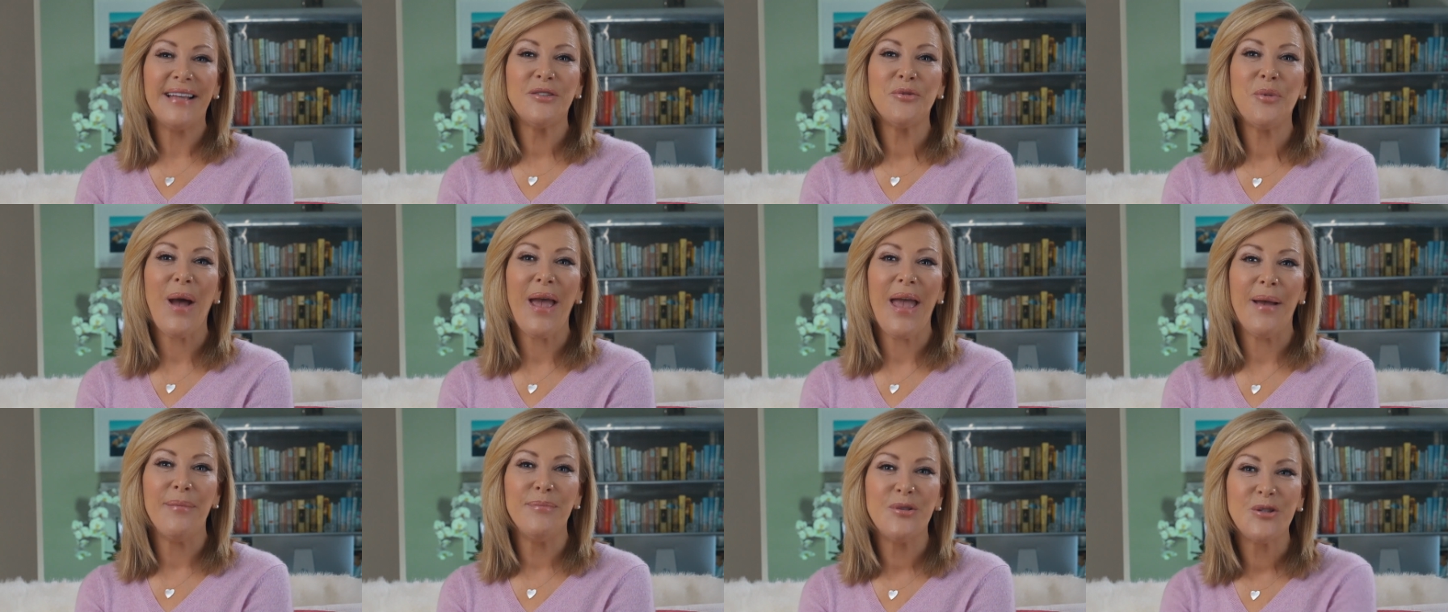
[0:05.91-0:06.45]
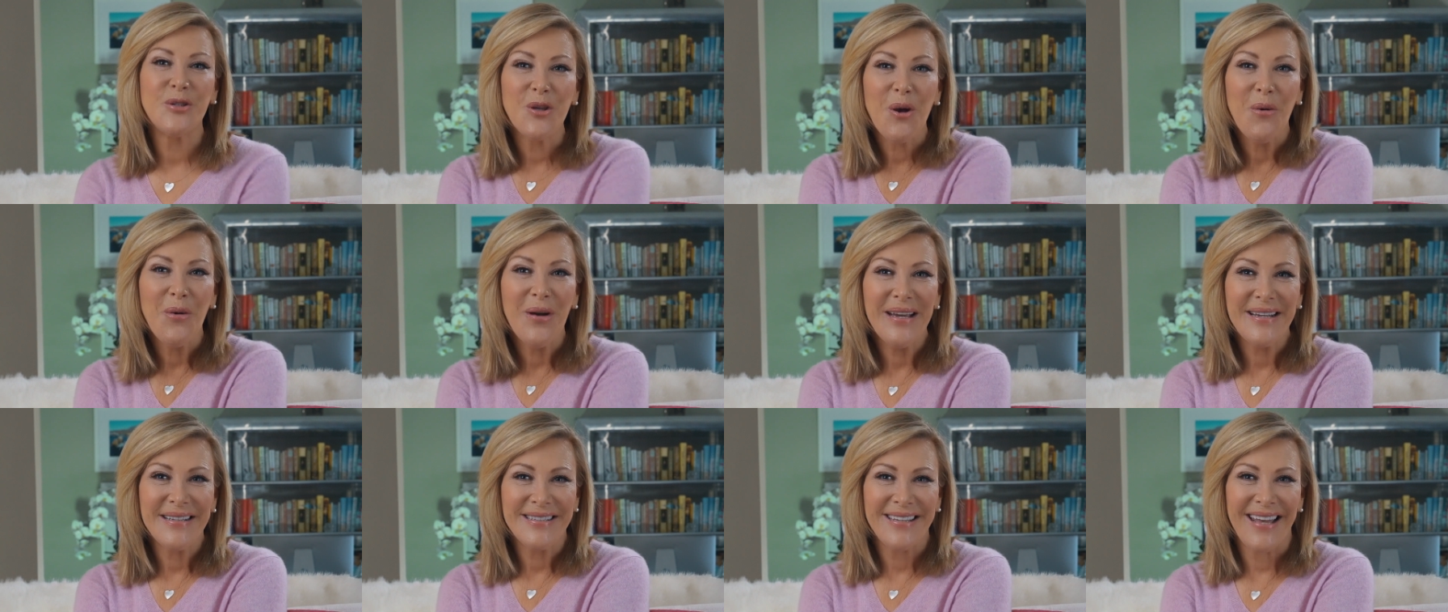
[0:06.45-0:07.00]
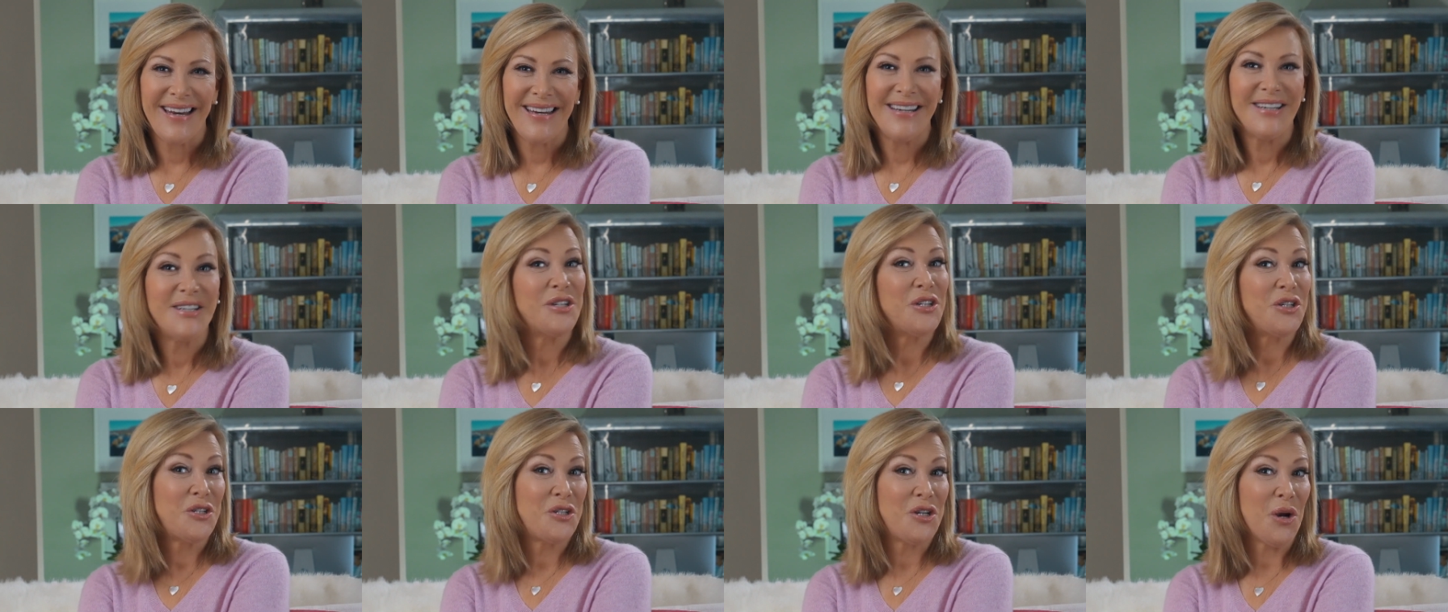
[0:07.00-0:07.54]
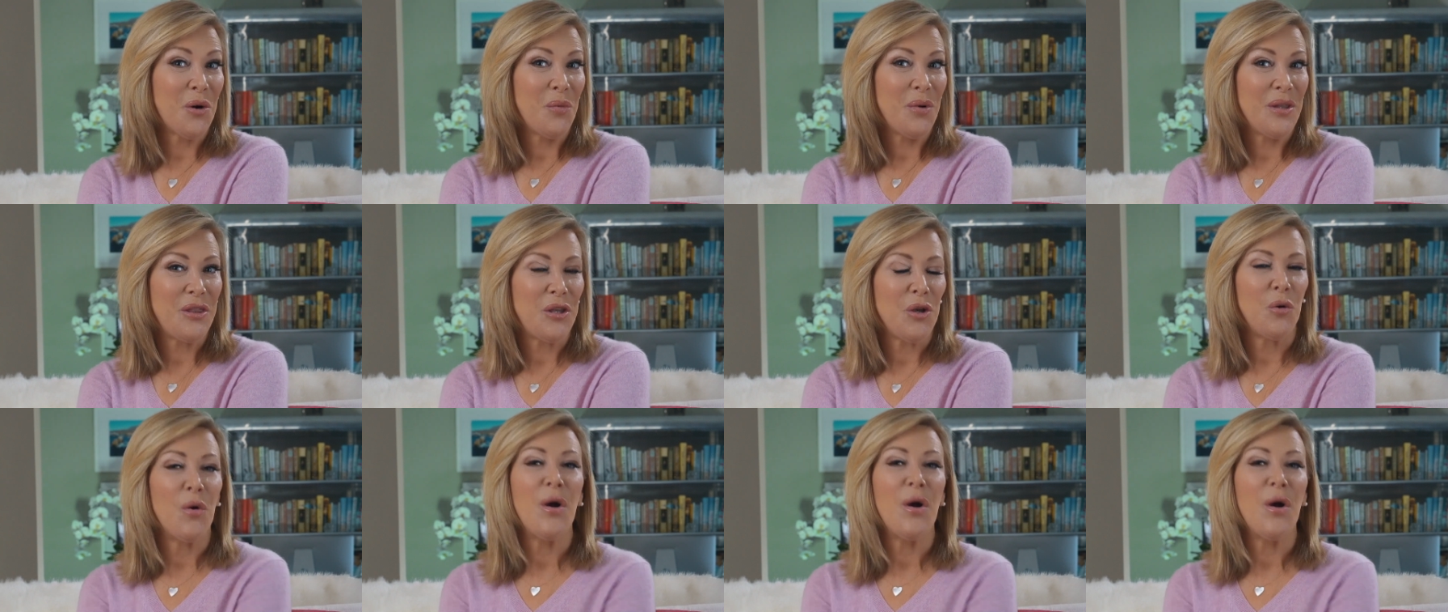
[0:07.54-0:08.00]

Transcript: That's why I'm so excited to share with